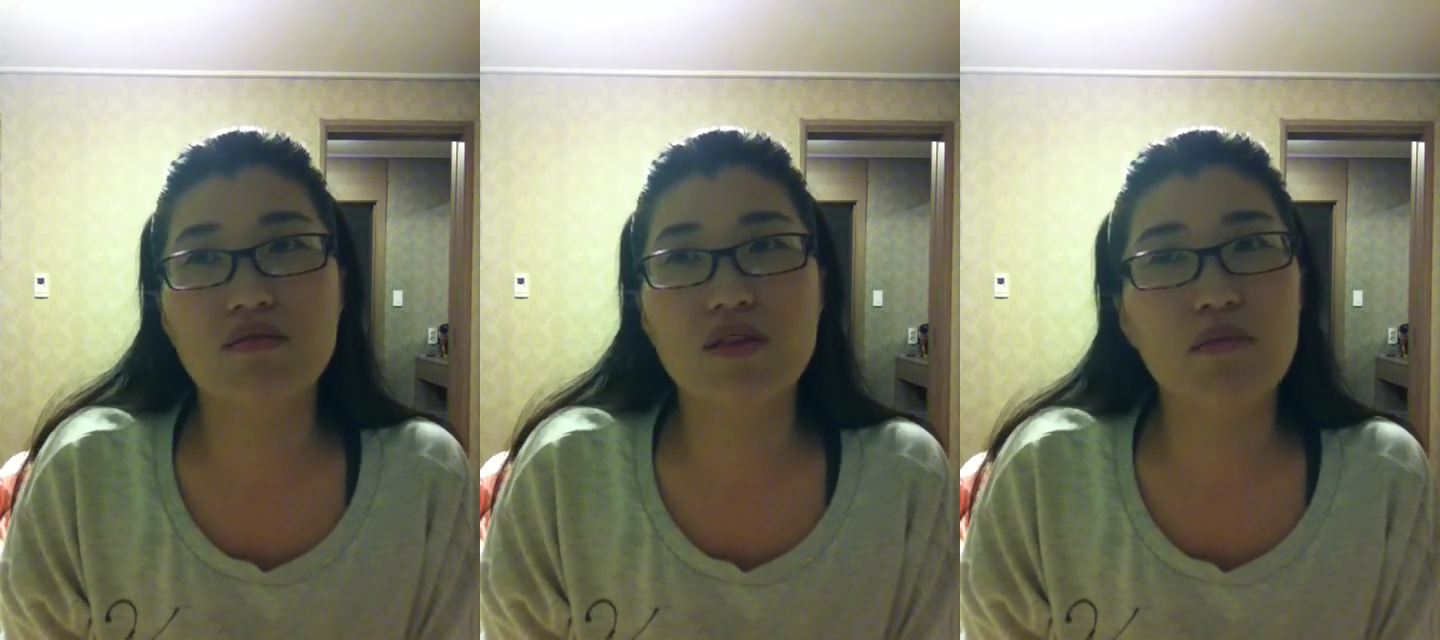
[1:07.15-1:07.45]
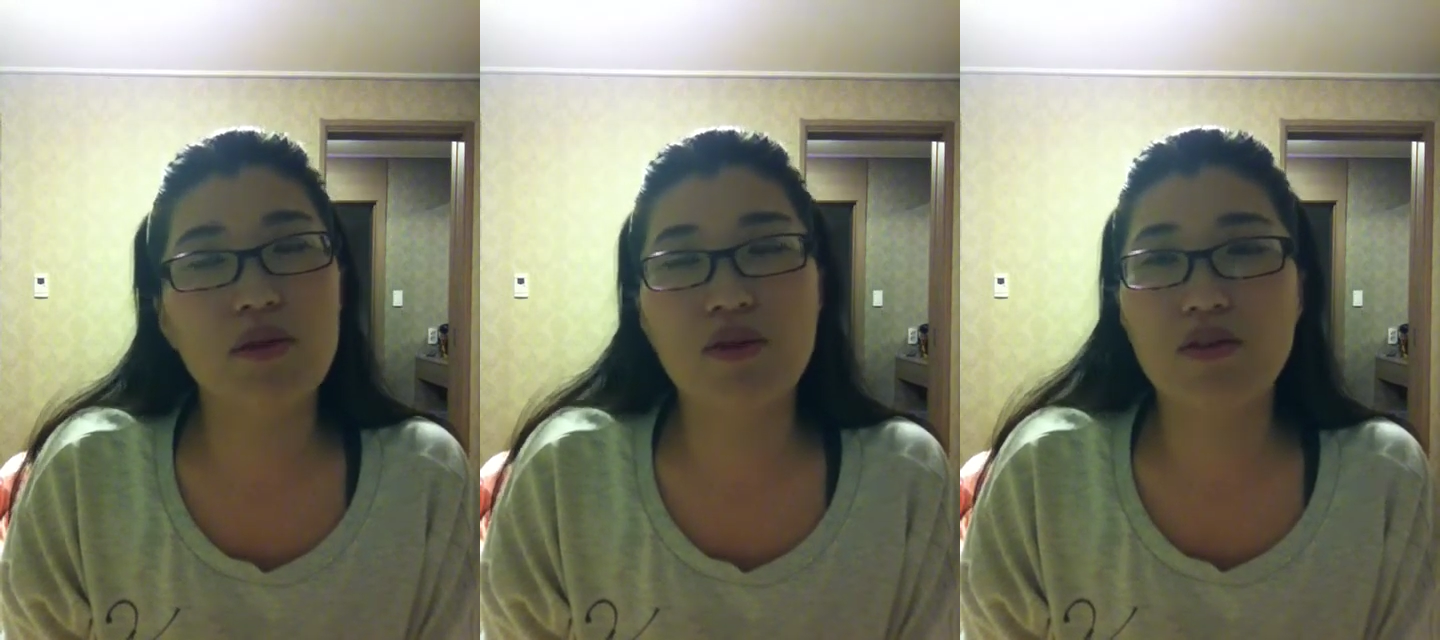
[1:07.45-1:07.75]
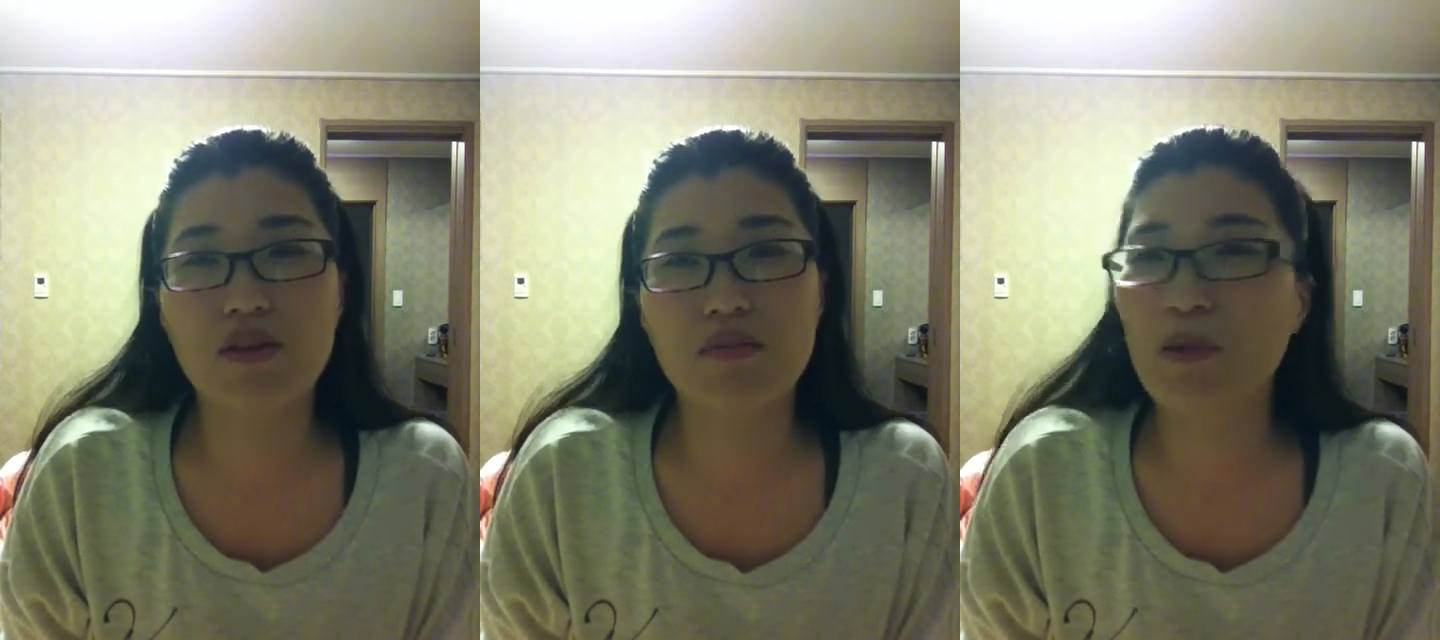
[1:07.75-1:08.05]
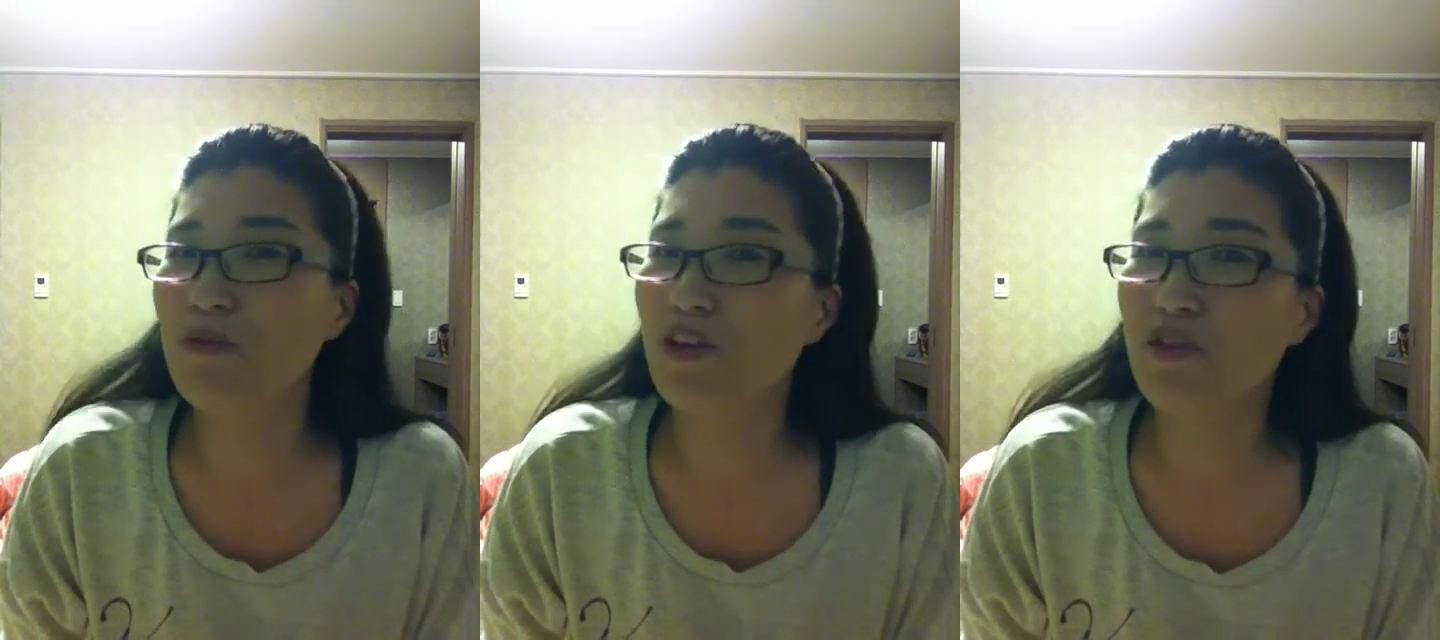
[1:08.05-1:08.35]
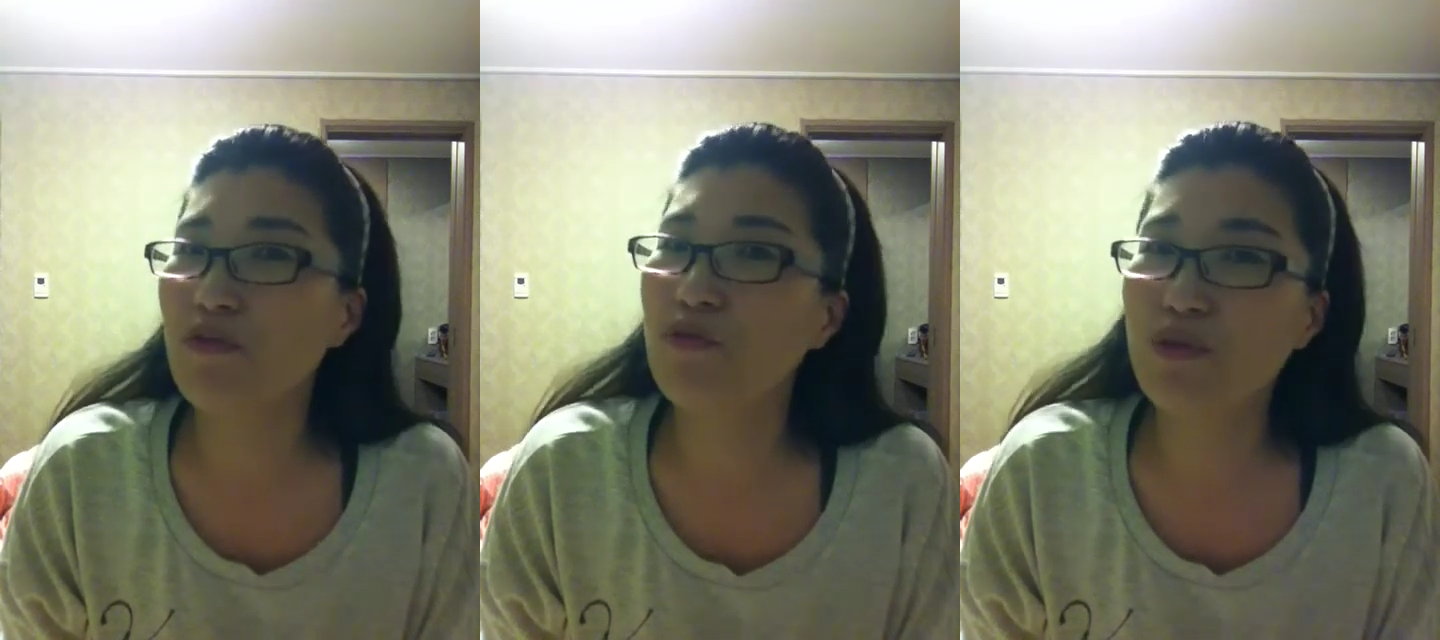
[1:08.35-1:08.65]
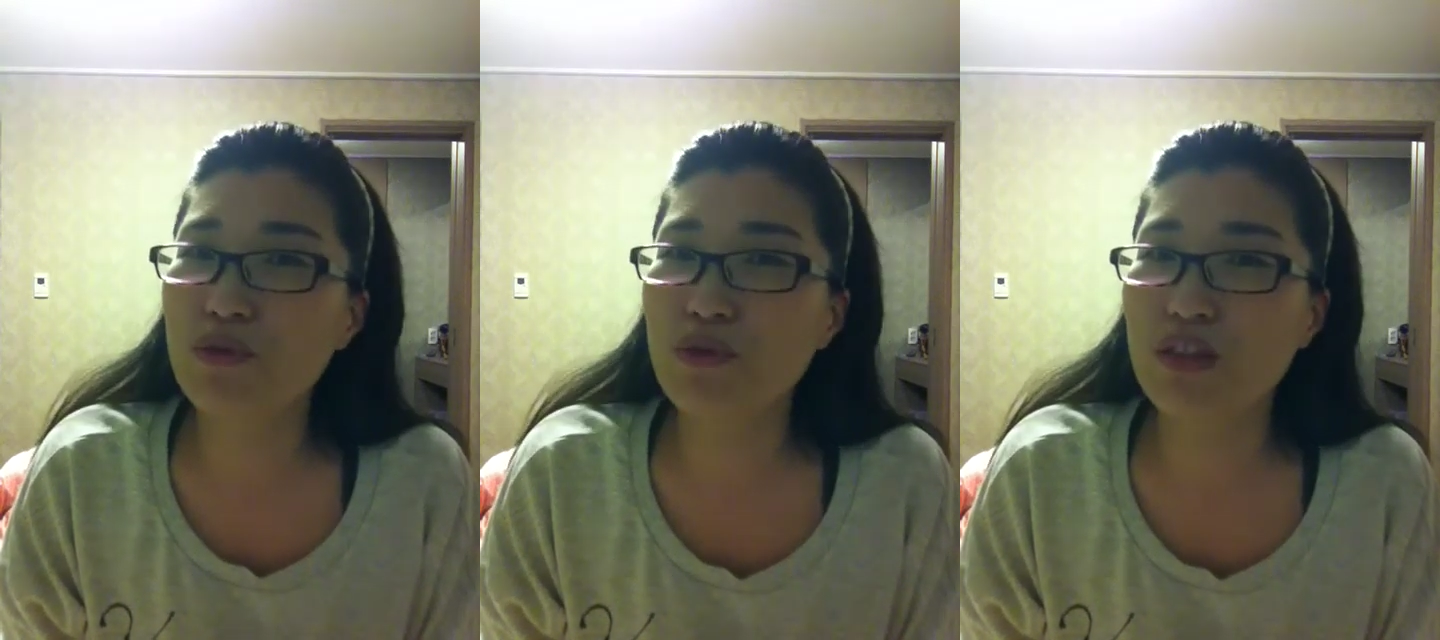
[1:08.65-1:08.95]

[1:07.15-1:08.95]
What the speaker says: yeah, many things. My favorite food